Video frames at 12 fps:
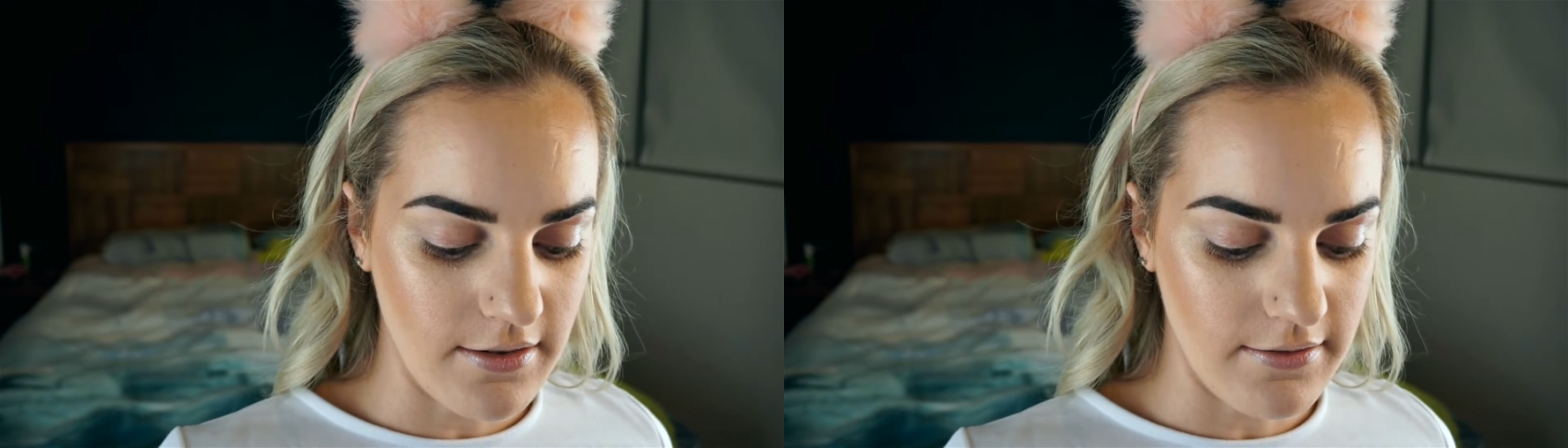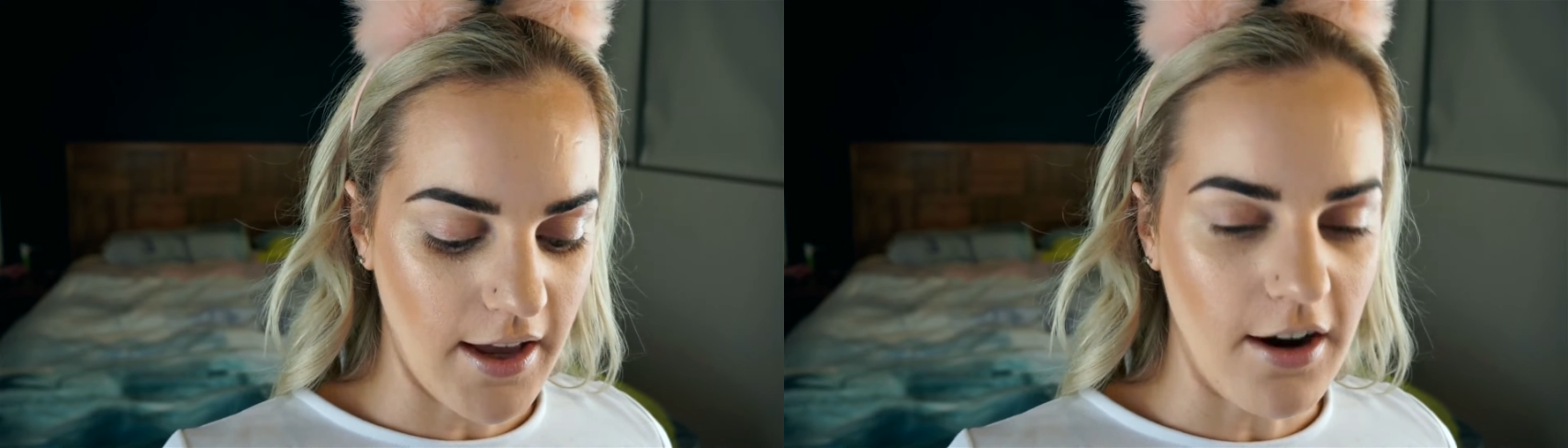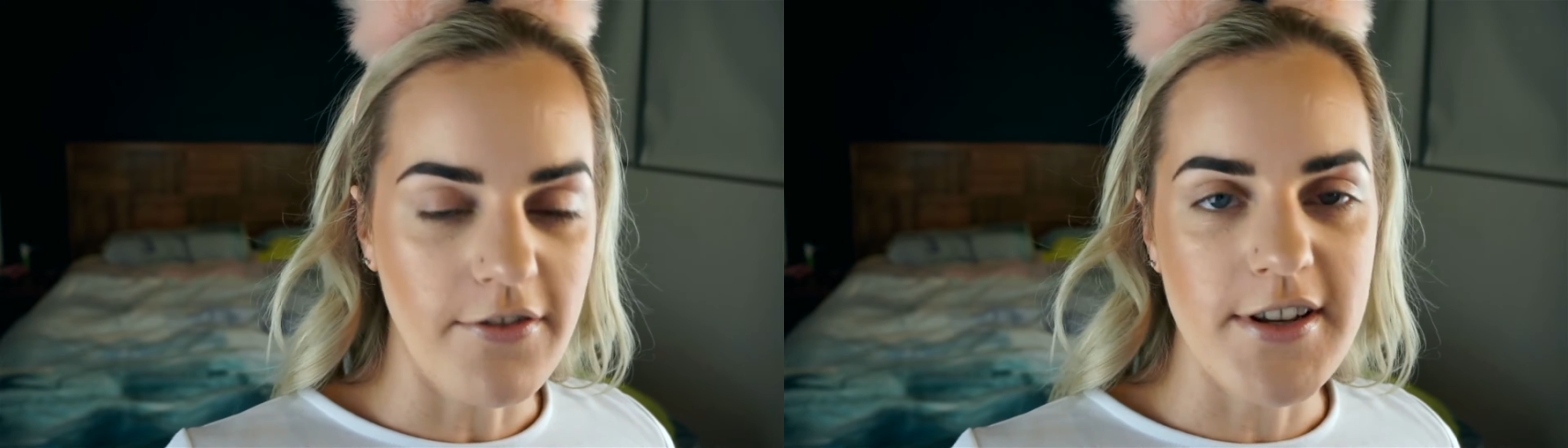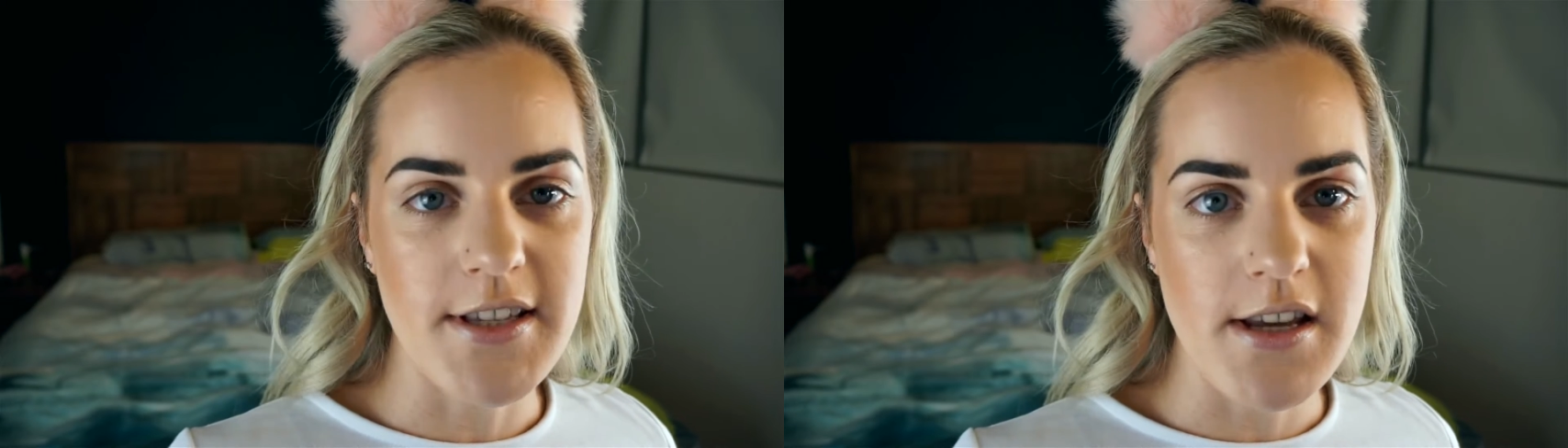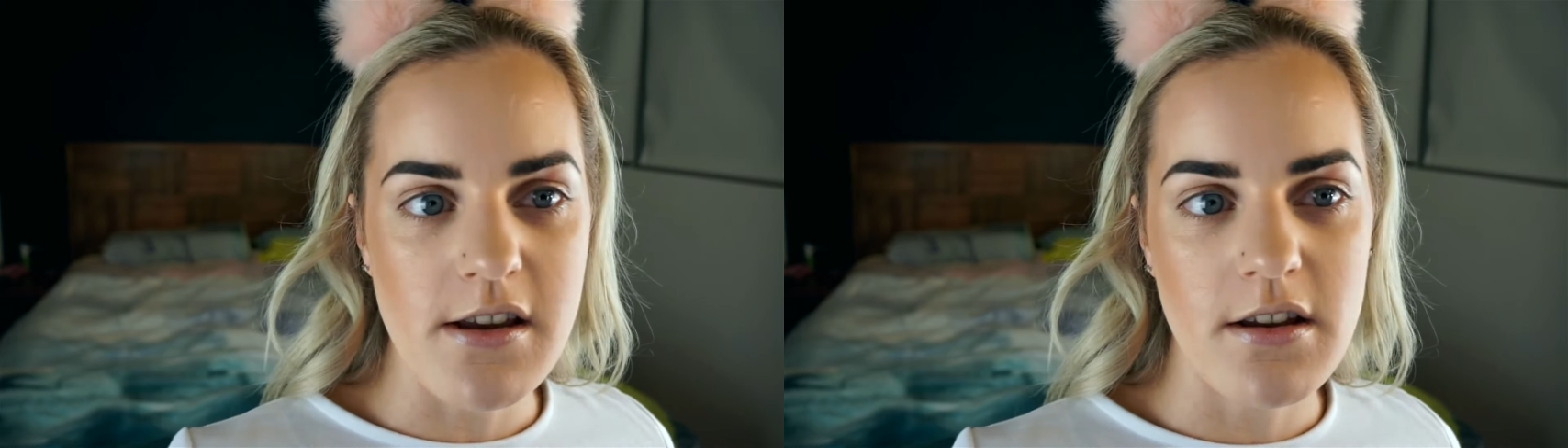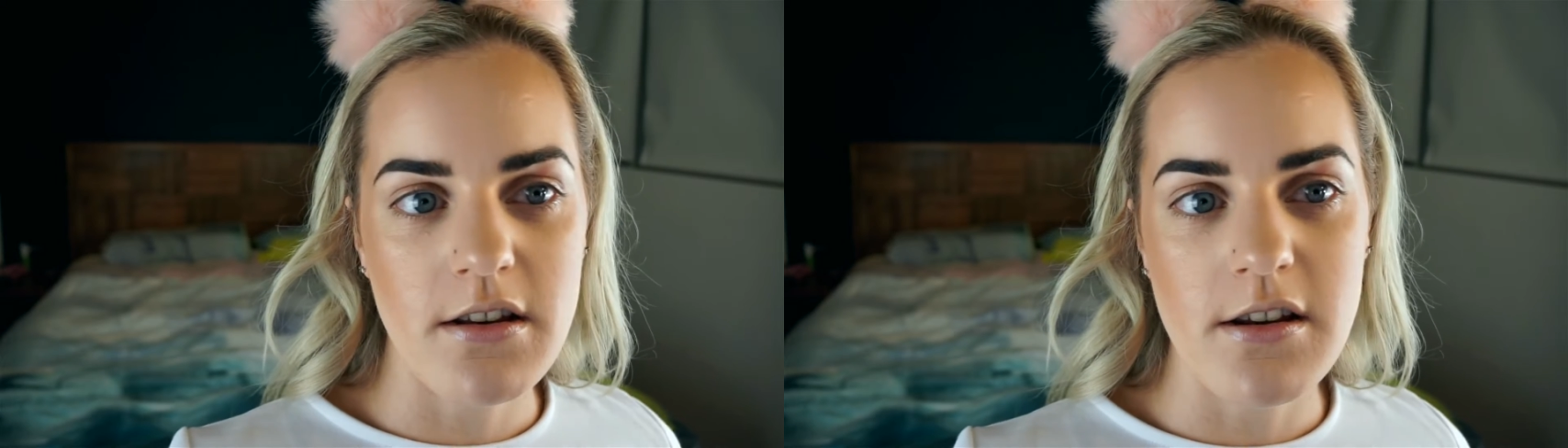like
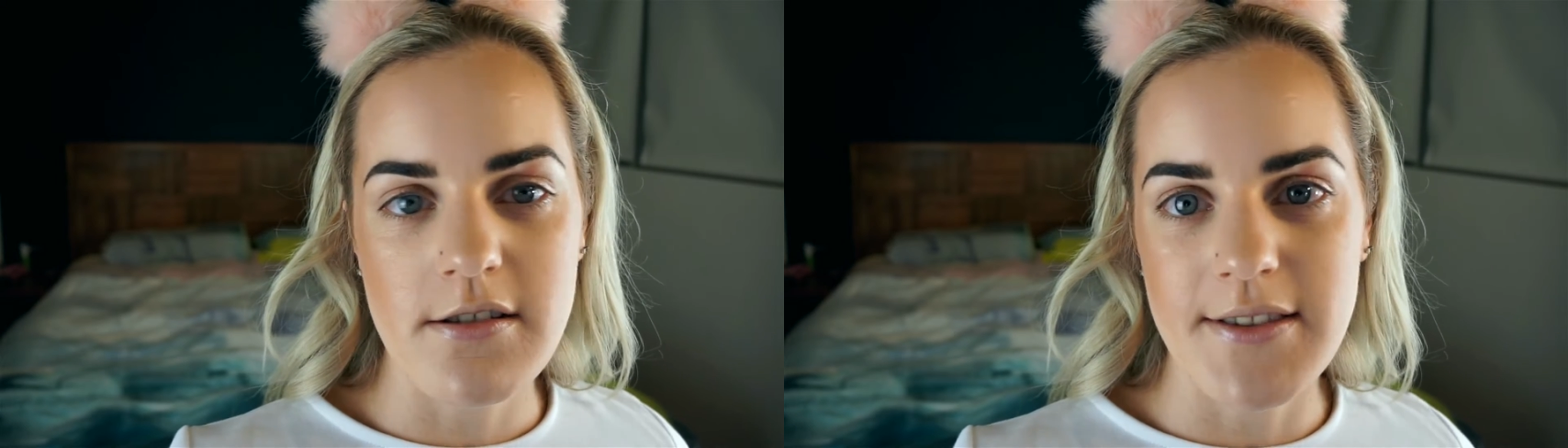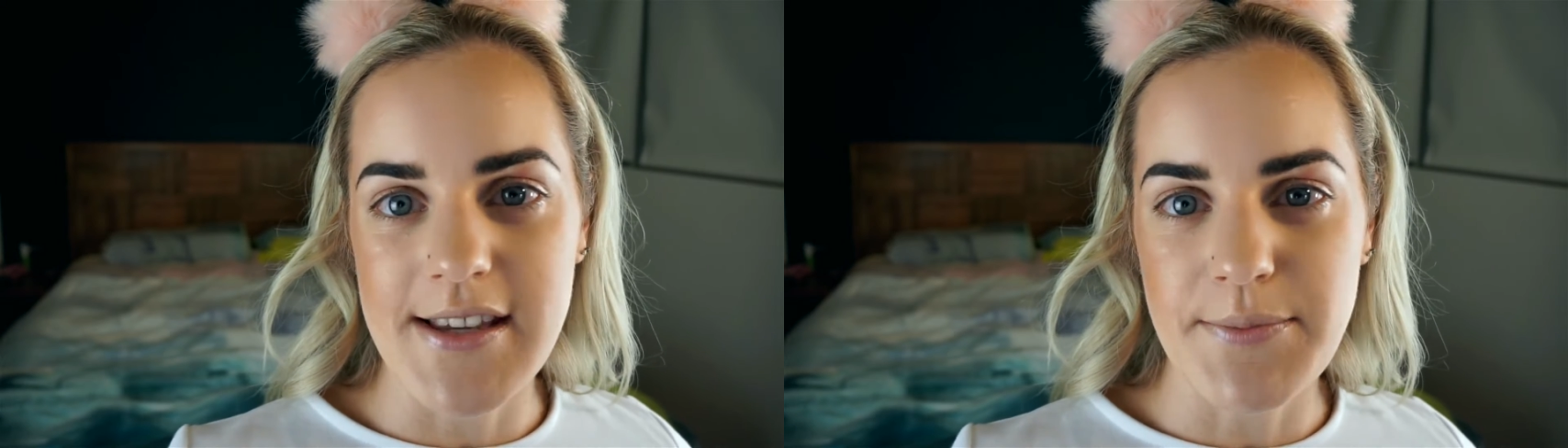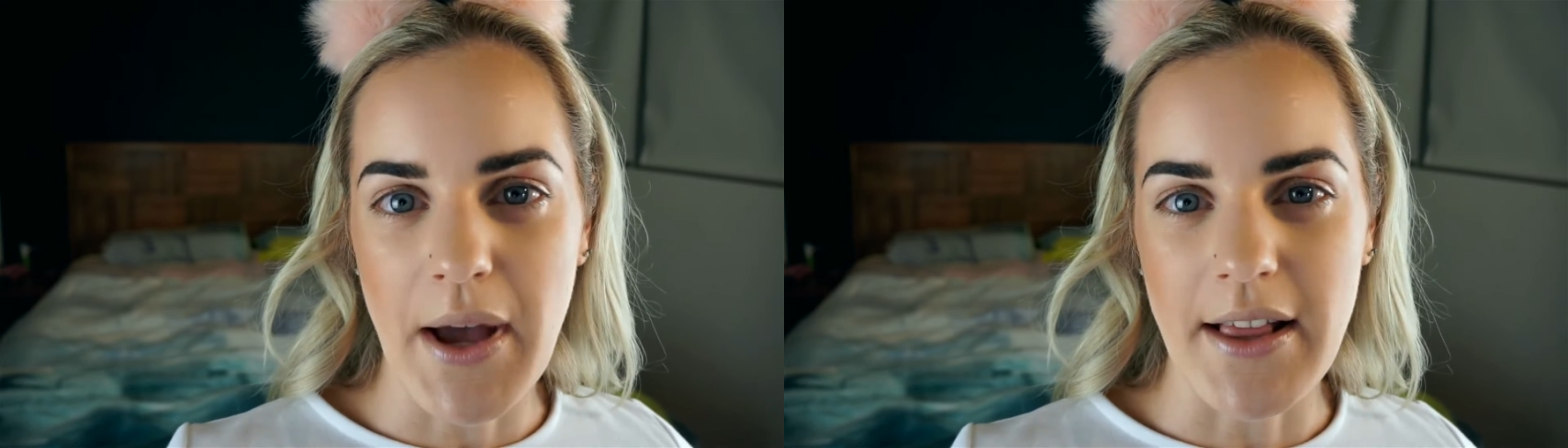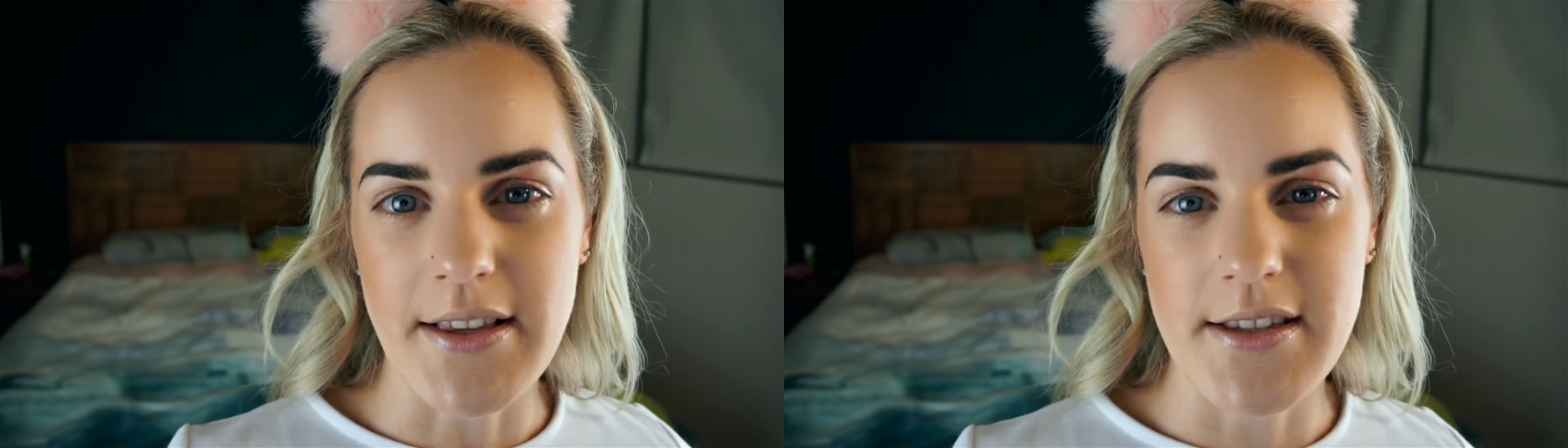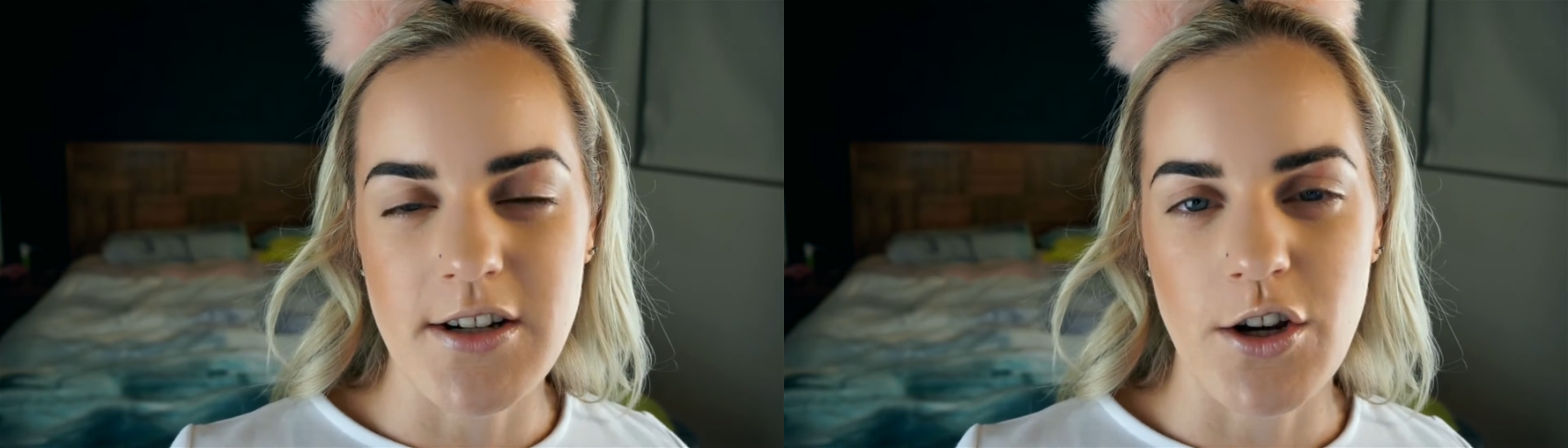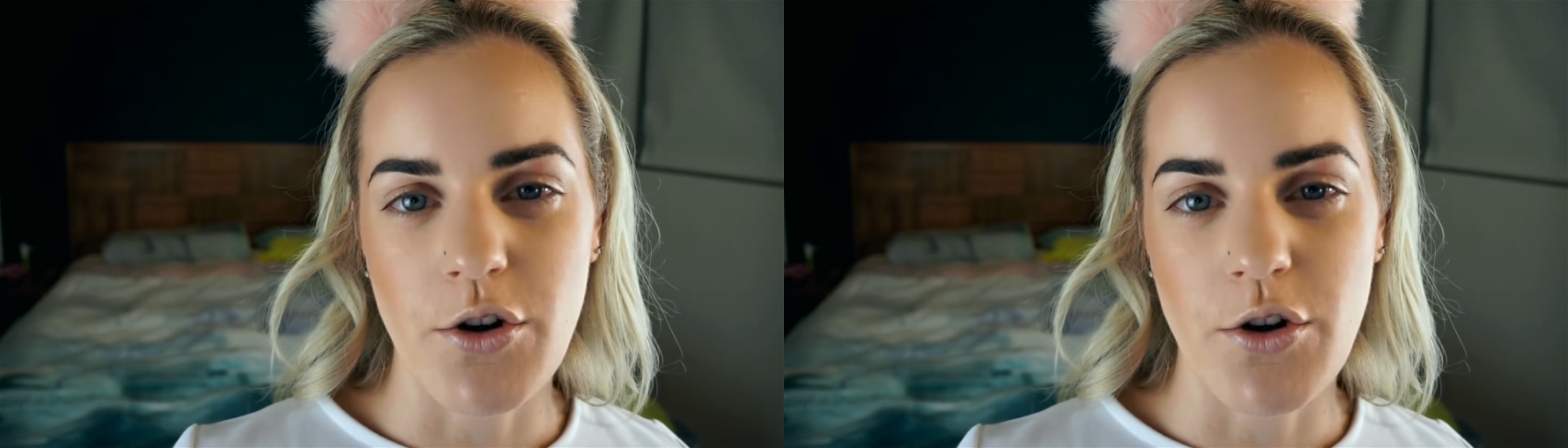obviously you can use these palettes to